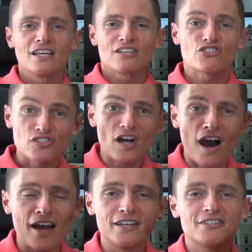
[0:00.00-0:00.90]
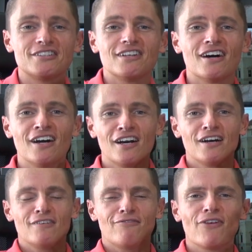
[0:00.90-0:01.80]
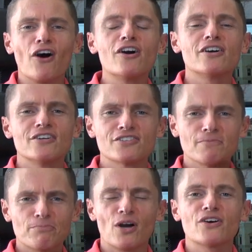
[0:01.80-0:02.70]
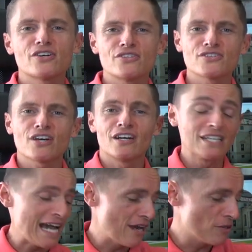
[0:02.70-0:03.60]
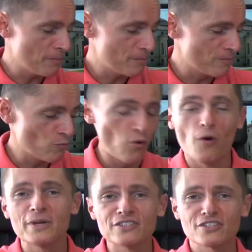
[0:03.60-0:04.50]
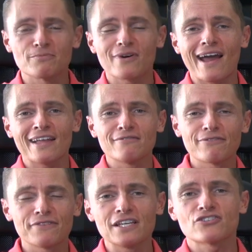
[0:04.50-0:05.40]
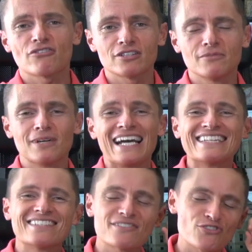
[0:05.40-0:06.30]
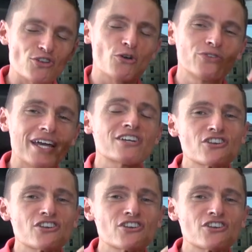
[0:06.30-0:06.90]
style vloggers and bloggers are now warming to the brand and featuring them, and so they